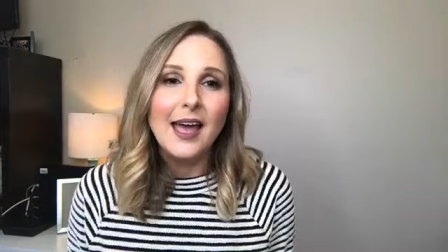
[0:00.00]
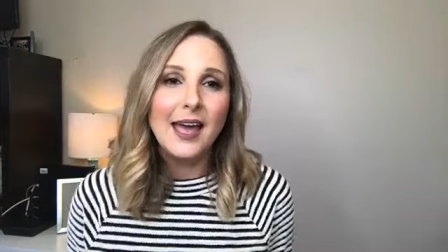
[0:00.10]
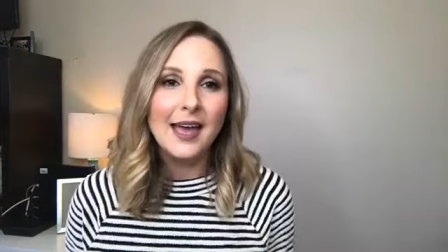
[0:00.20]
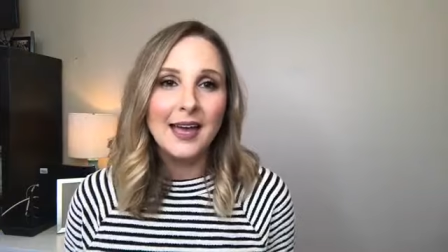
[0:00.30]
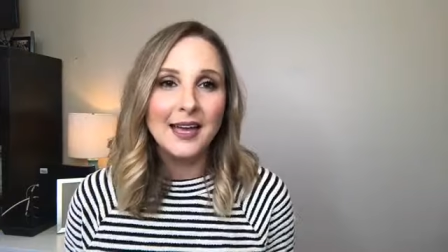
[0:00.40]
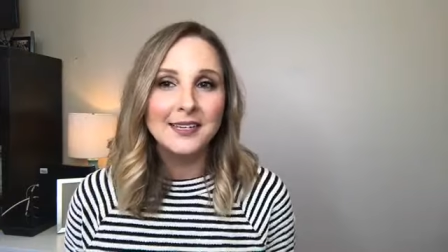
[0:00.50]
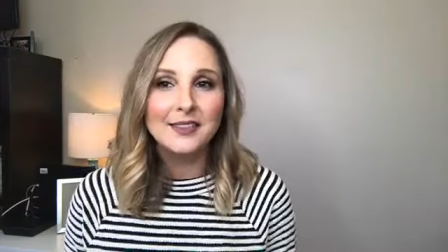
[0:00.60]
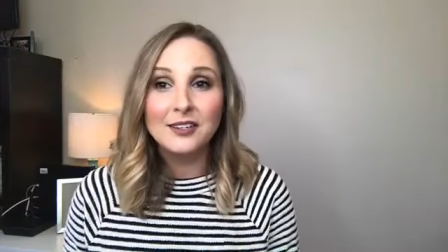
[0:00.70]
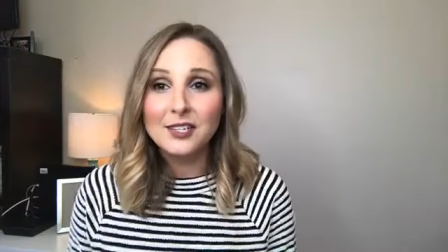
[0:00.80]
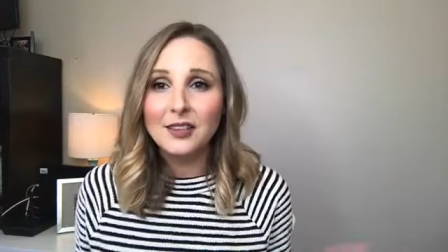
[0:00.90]
And
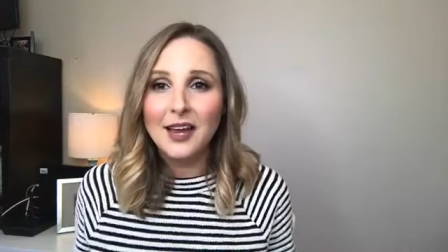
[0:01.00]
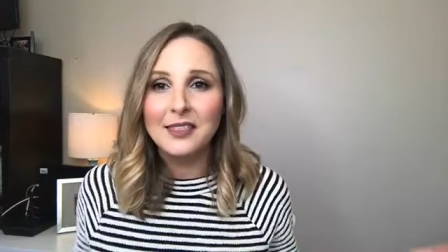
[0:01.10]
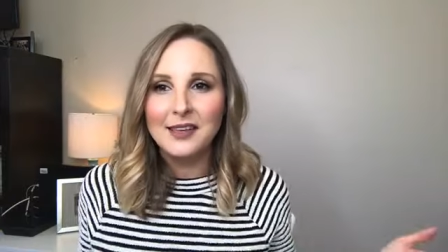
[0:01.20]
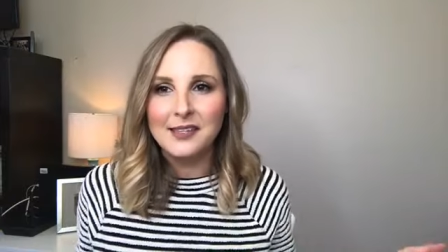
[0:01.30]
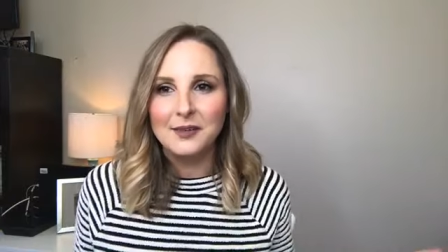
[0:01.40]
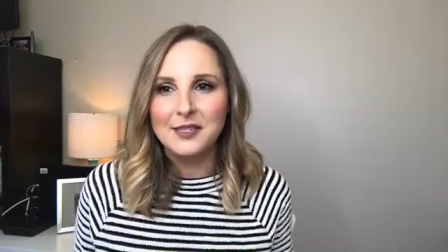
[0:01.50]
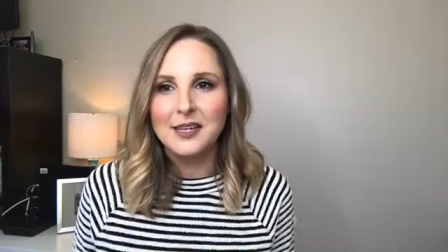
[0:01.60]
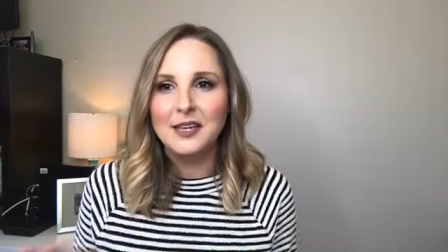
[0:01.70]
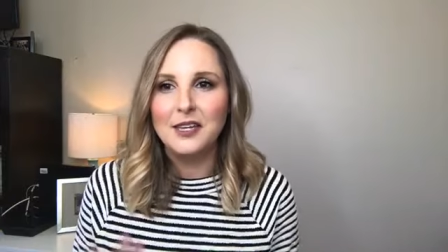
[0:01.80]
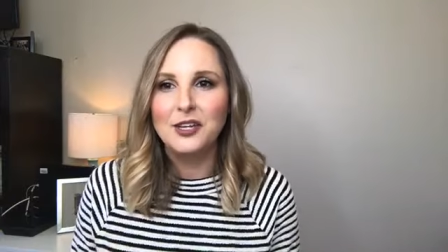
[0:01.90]
there's a lot of things I was
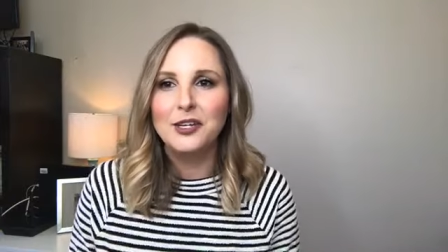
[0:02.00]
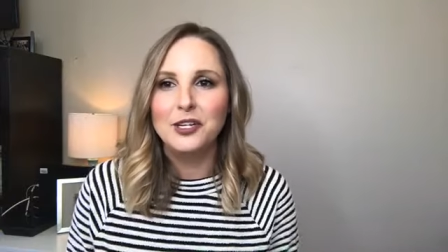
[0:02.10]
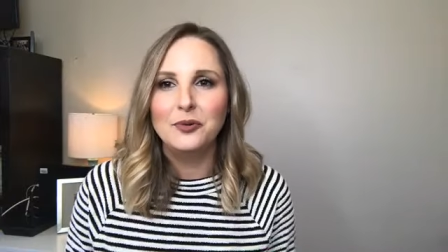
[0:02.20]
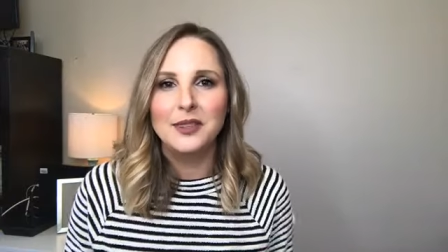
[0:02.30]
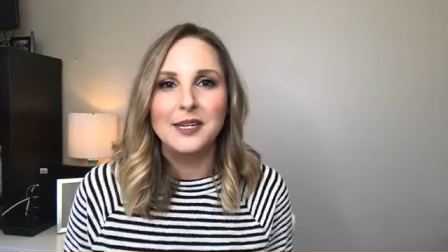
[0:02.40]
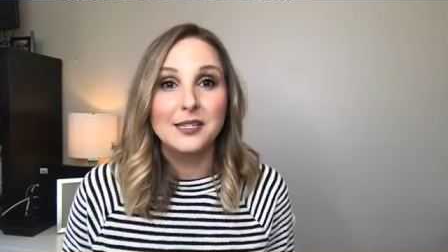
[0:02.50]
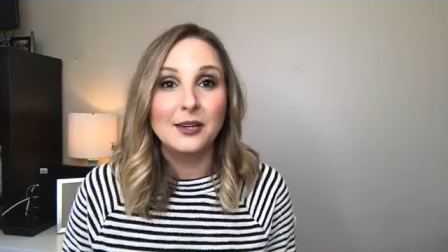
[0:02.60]
thinking that you could do with this.